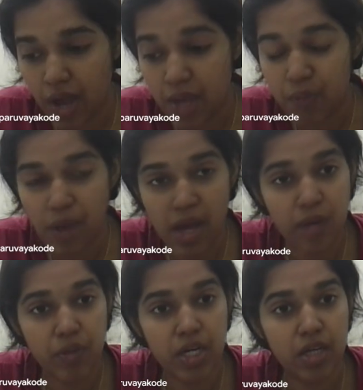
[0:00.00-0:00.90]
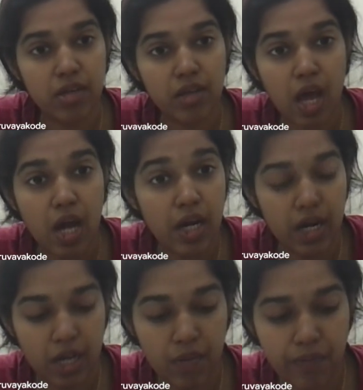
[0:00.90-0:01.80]
five parameters are
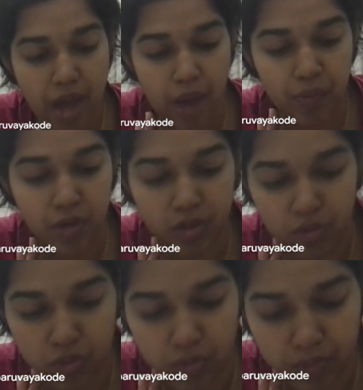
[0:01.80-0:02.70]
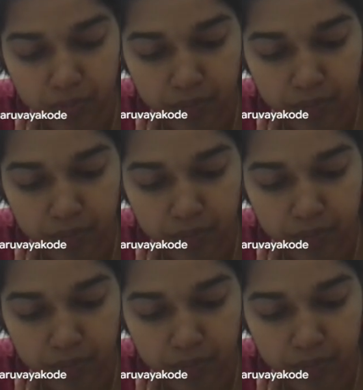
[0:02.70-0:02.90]
getting mapped to